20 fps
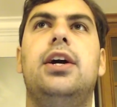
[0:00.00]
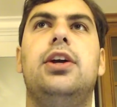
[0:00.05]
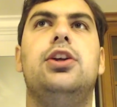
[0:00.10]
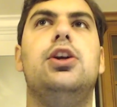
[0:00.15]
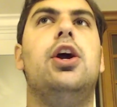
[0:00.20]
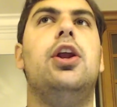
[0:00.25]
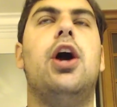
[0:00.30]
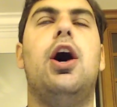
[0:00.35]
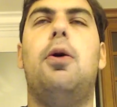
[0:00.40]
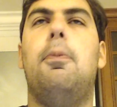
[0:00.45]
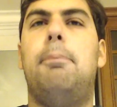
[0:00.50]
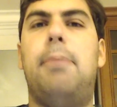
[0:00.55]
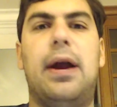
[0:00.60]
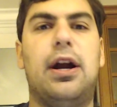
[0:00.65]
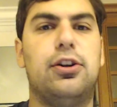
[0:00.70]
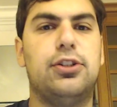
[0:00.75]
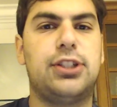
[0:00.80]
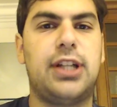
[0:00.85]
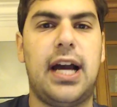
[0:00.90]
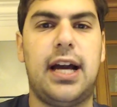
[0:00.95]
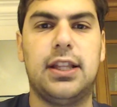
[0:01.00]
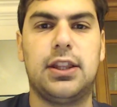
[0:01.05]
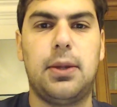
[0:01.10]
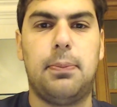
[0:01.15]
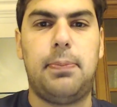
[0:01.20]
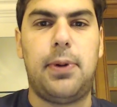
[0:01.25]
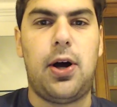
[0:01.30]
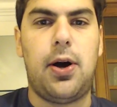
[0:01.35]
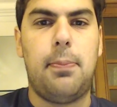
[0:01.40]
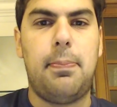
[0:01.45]
You know, Bears got the
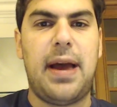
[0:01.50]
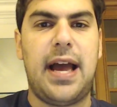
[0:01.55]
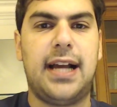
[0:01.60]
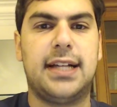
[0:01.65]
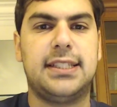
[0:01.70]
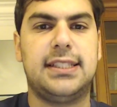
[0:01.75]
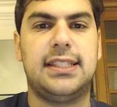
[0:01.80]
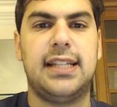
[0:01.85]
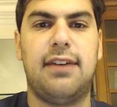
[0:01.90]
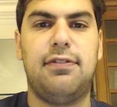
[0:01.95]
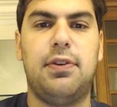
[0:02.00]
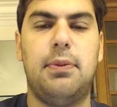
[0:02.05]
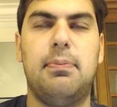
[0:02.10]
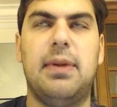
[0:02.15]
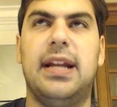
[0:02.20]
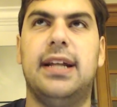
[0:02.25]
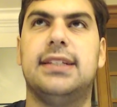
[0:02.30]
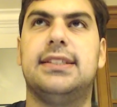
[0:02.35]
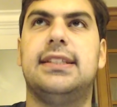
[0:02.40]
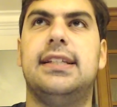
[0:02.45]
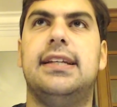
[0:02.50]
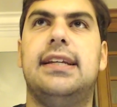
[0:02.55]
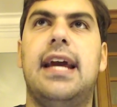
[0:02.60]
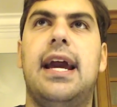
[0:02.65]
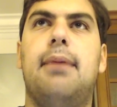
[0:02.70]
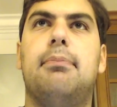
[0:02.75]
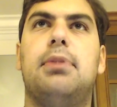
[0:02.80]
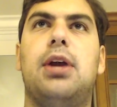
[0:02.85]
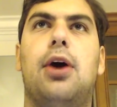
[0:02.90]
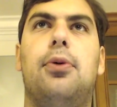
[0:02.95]
ball back, 7 minutes to
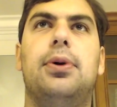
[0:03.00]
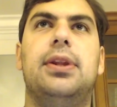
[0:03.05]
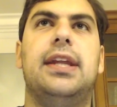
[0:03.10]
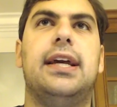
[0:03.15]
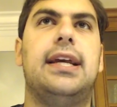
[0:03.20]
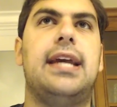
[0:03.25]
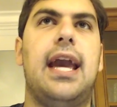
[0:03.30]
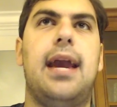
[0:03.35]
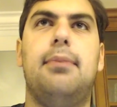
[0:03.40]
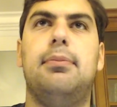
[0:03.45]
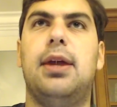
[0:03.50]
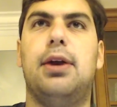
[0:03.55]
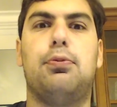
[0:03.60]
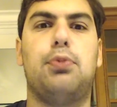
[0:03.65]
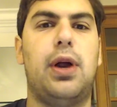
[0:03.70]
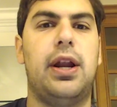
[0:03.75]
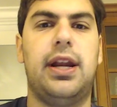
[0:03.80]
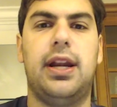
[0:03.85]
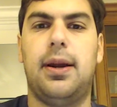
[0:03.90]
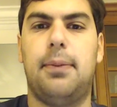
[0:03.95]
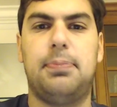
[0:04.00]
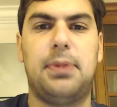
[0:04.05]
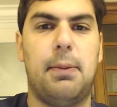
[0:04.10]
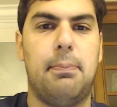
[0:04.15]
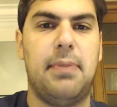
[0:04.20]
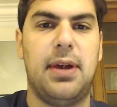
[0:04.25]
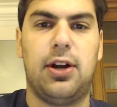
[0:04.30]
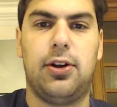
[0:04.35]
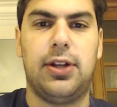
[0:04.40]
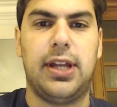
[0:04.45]
damn go in the game. They run it up the
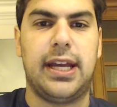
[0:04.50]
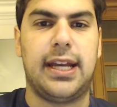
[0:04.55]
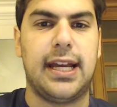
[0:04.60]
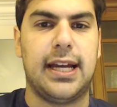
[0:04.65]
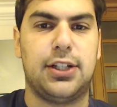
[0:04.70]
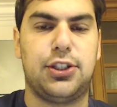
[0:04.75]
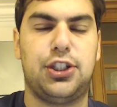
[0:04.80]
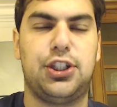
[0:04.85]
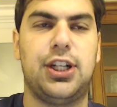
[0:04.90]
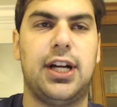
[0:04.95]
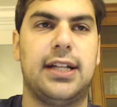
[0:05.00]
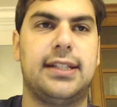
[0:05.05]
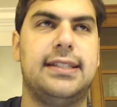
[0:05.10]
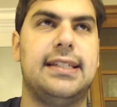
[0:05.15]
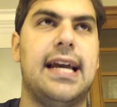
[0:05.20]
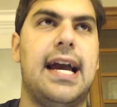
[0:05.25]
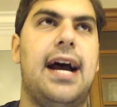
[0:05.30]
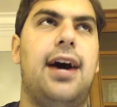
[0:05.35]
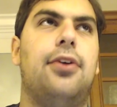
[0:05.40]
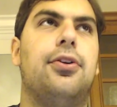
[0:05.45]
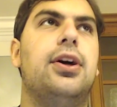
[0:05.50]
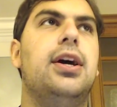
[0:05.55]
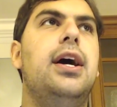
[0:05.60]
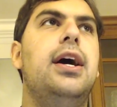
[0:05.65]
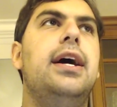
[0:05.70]
middle, they get shut down.